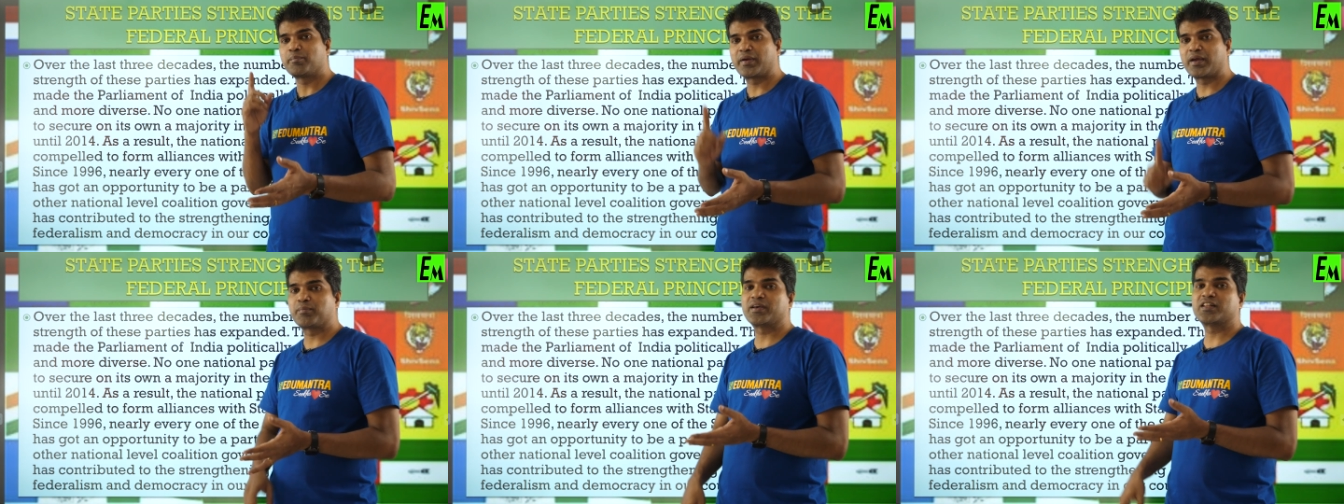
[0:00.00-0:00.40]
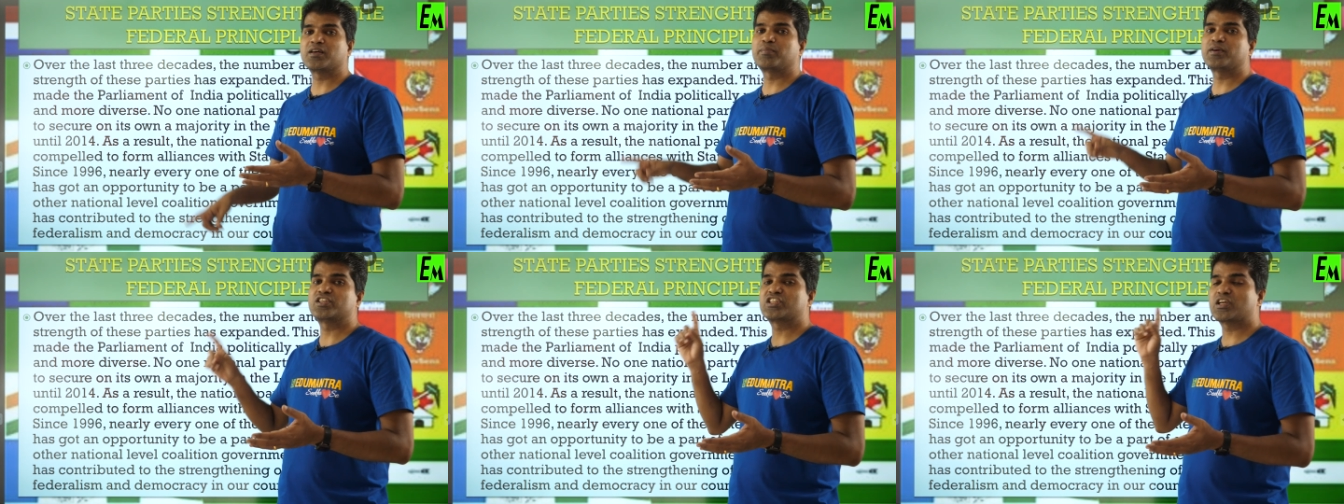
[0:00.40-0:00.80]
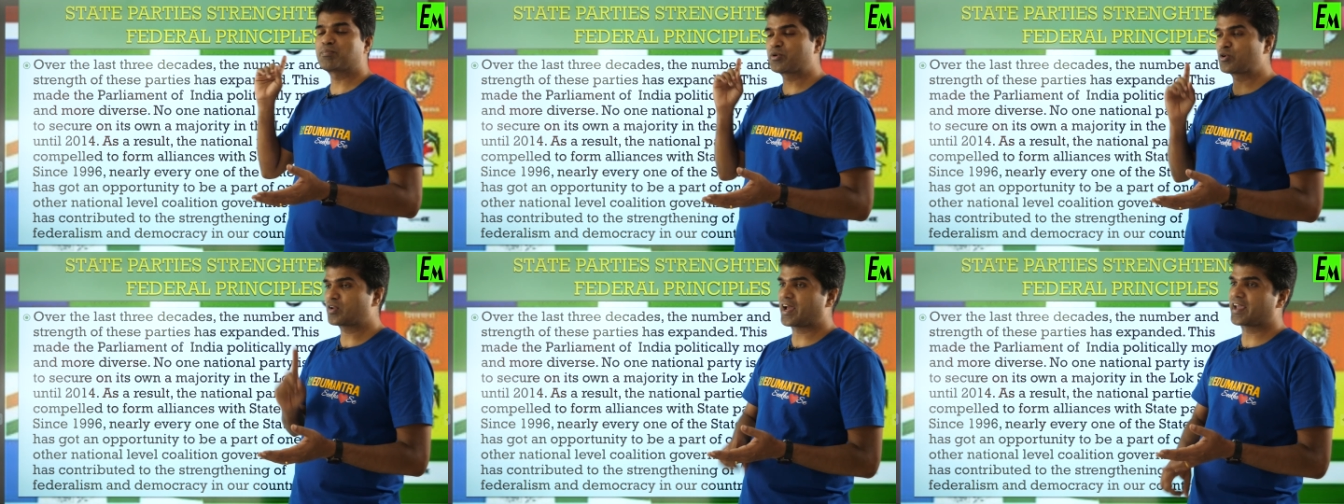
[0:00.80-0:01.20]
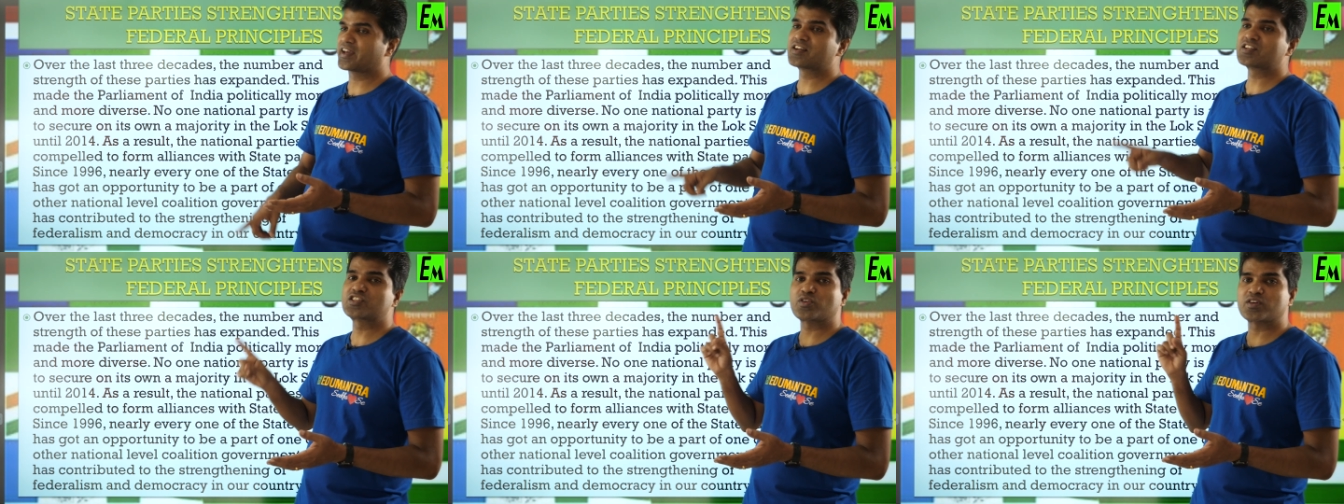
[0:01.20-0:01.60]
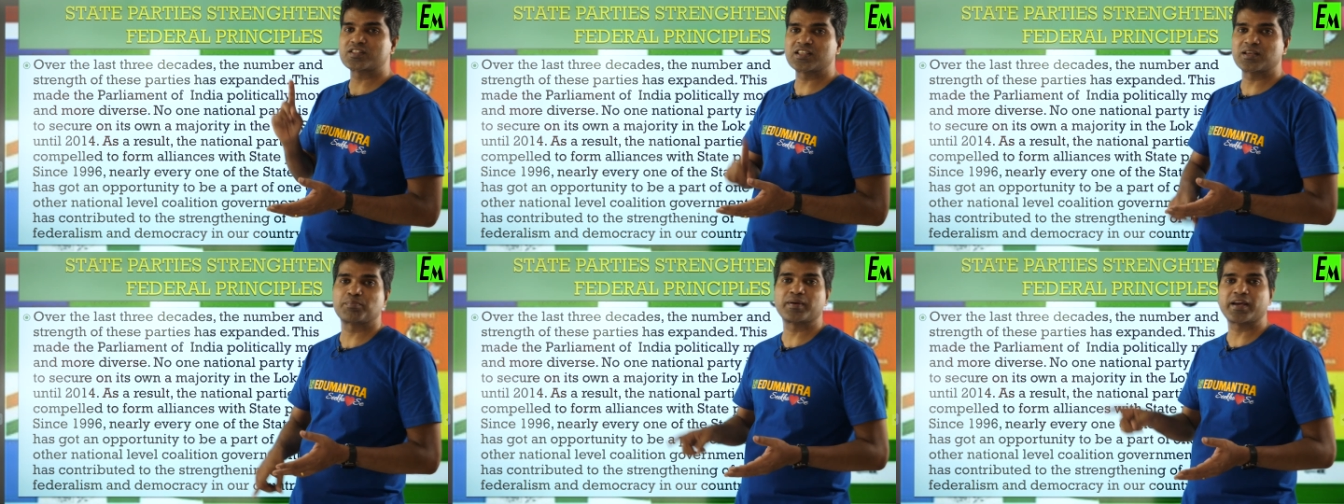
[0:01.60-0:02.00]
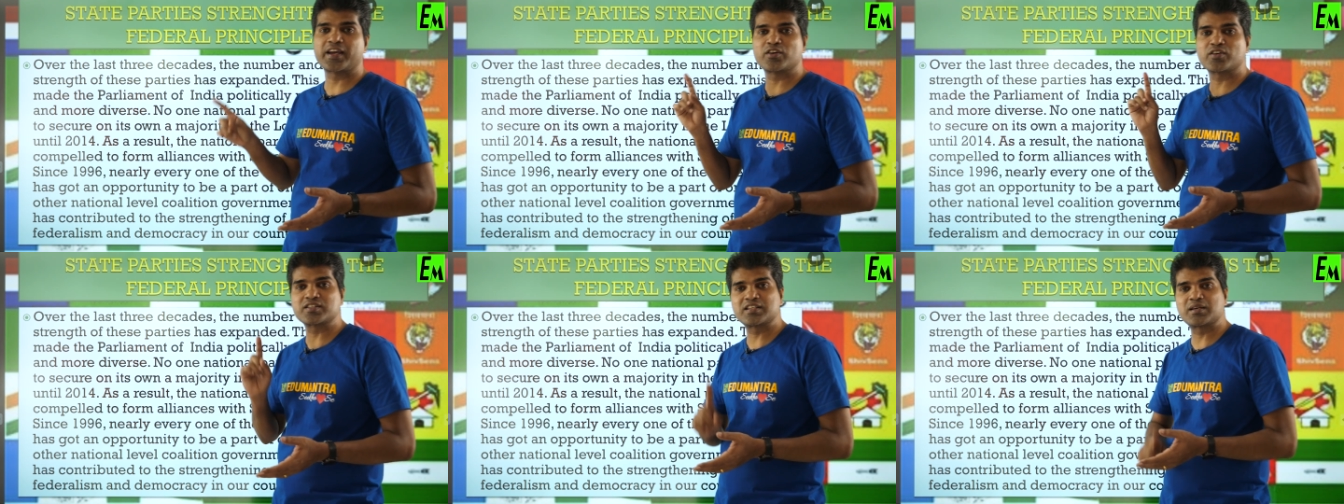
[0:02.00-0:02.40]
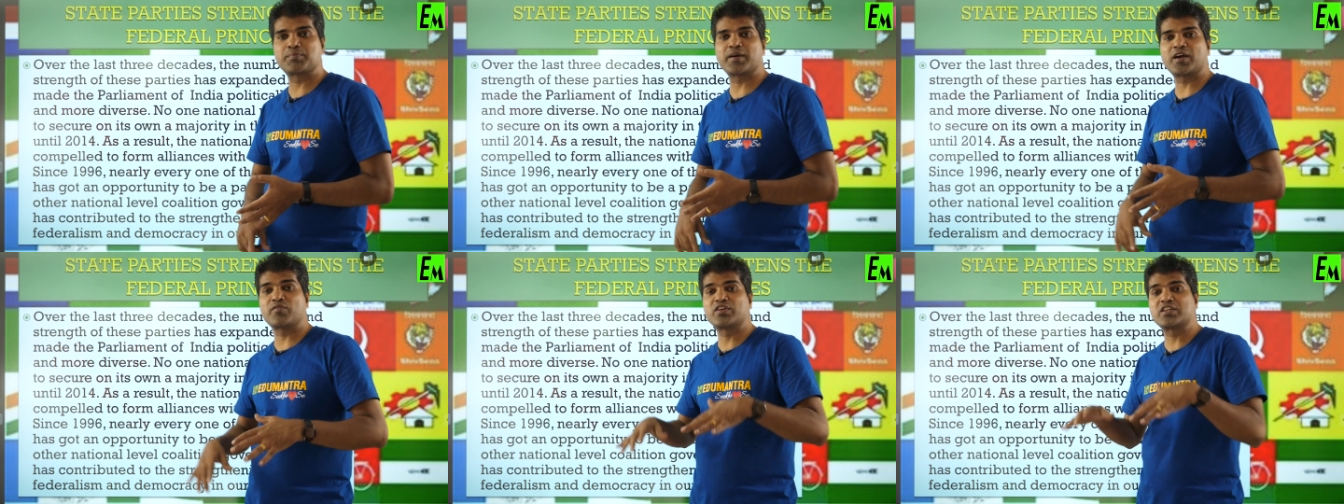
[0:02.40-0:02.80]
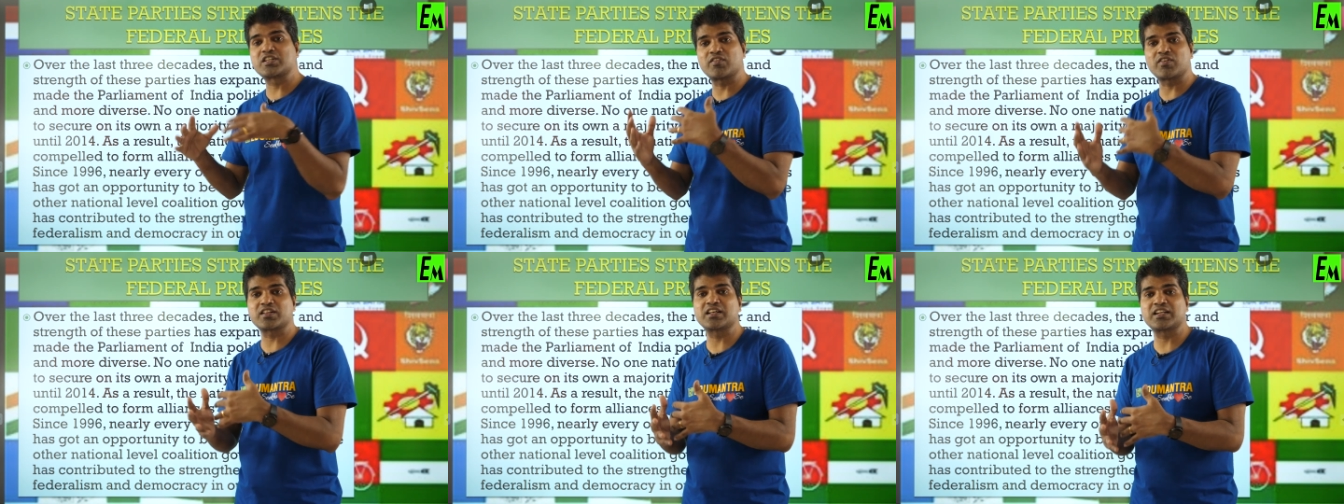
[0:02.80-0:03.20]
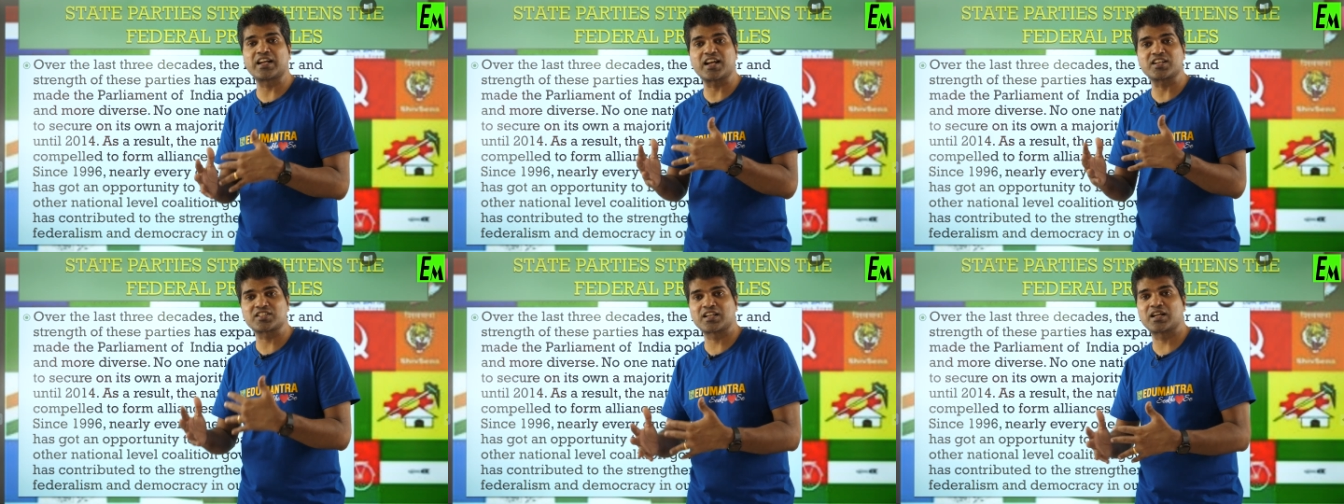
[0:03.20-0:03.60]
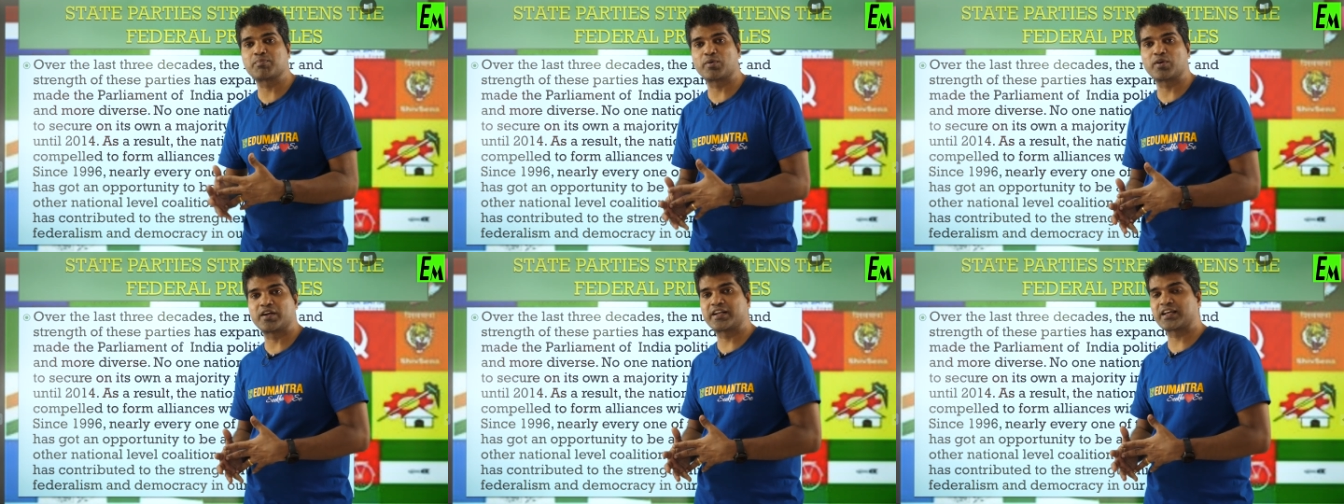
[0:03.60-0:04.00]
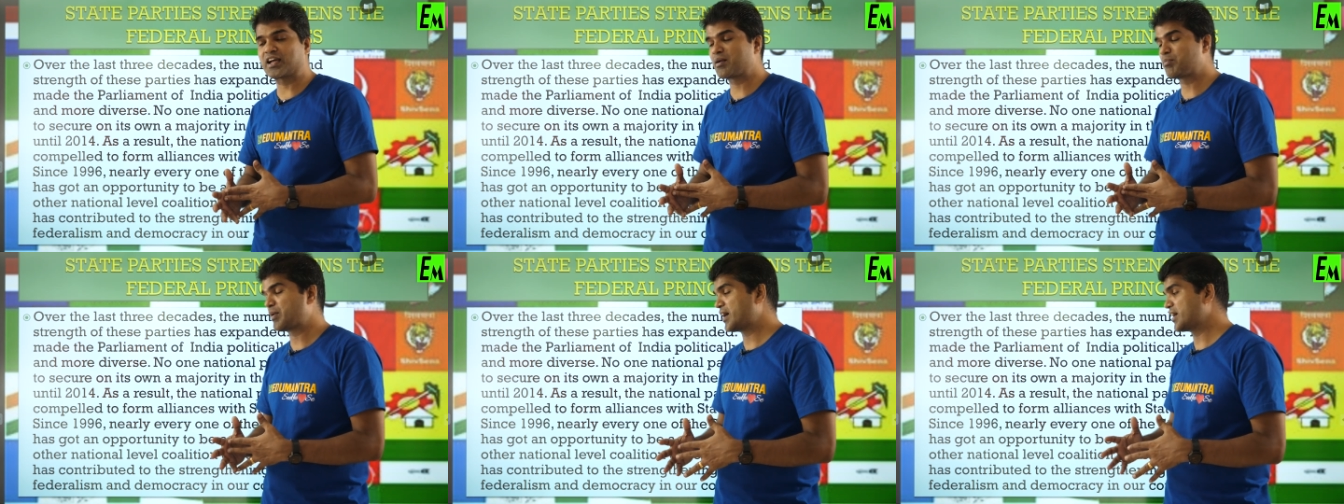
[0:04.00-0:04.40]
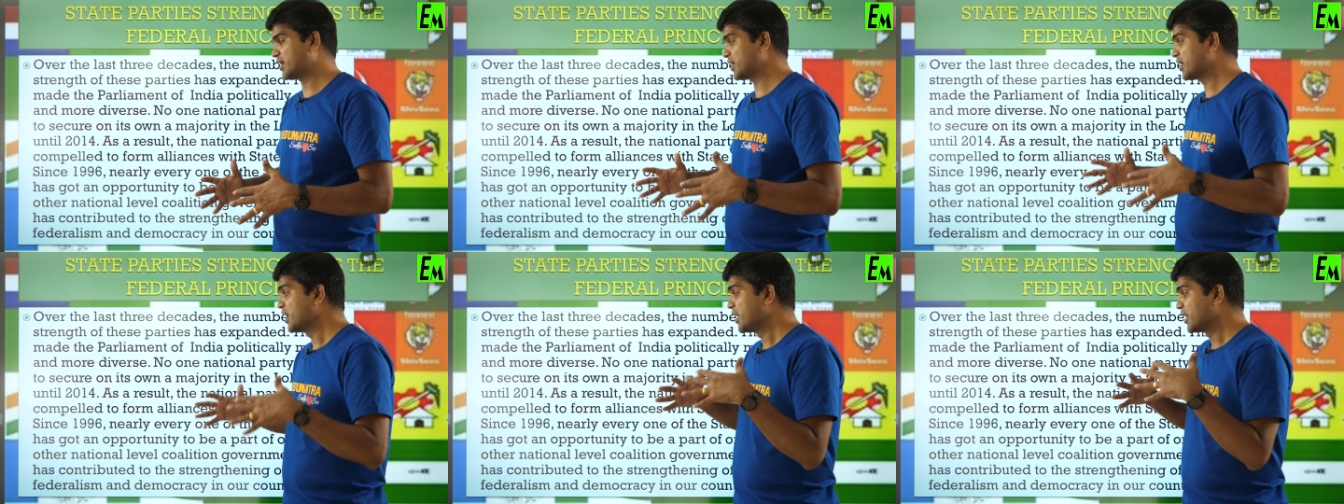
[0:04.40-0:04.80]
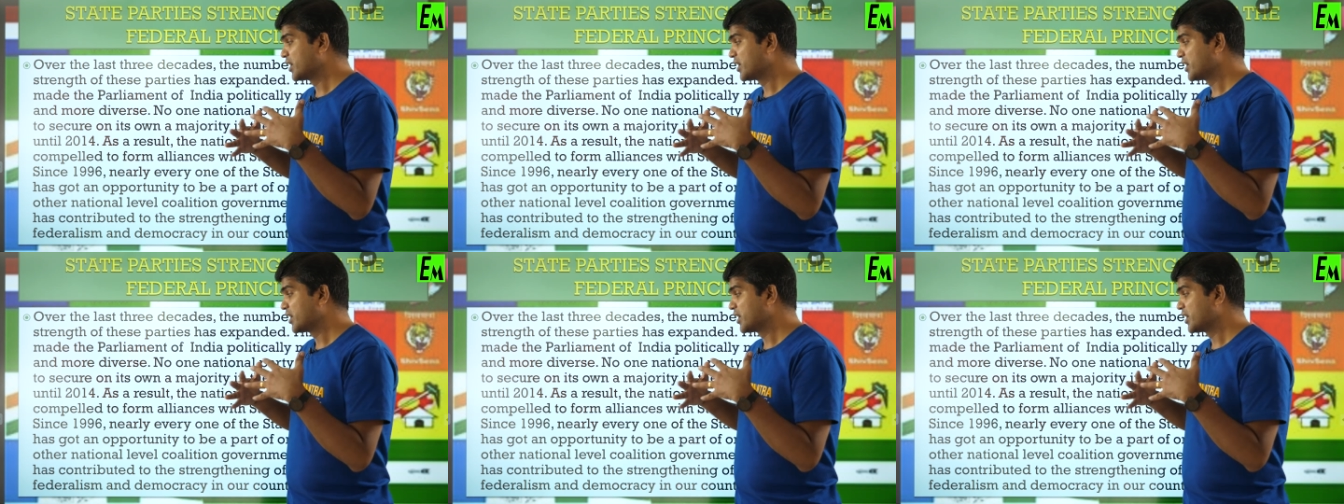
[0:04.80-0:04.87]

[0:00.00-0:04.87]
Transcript: maybe the bjp or inc or cpi or cpi whichever the national political party